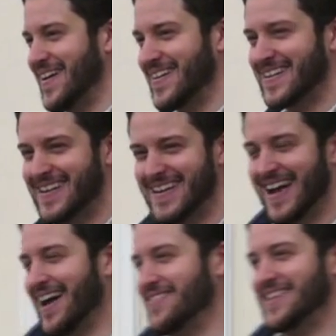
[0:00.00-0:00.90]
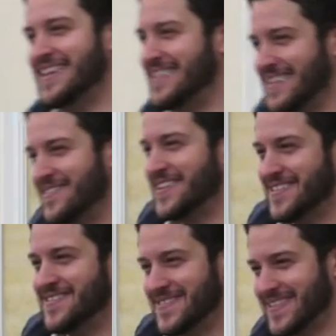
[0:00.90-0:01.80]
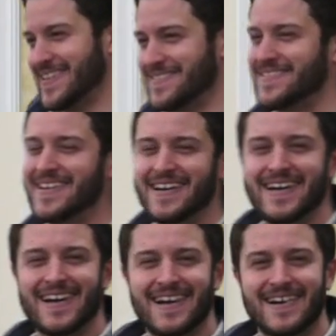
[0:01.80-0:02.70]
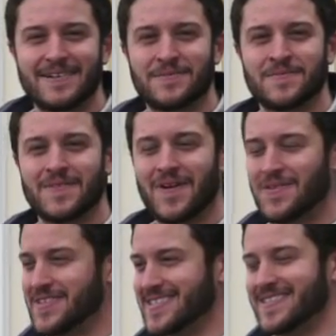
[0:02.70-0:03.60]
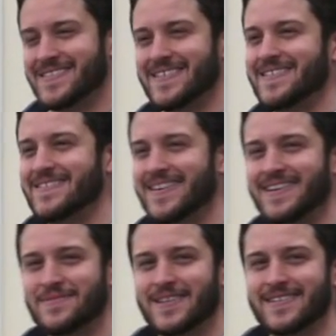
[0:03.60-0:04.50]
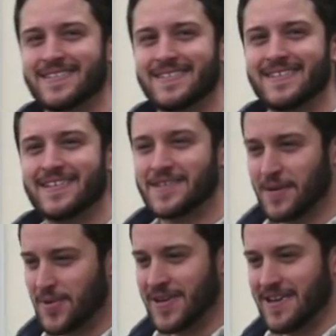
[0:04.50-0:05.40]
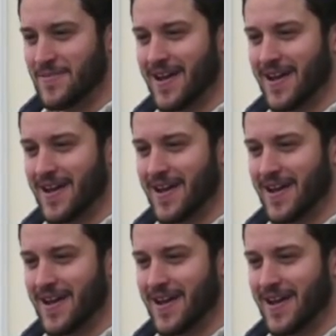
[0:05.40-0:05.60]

you know, I mean, anything we could do to kind of, um, all these little, oh God, man. It's like bringing it